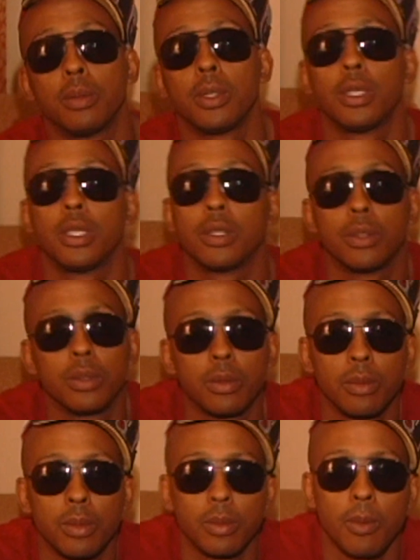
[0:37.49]
Uh, right. It
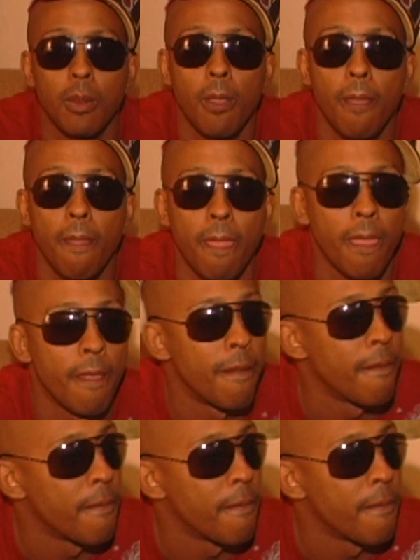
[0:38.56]
was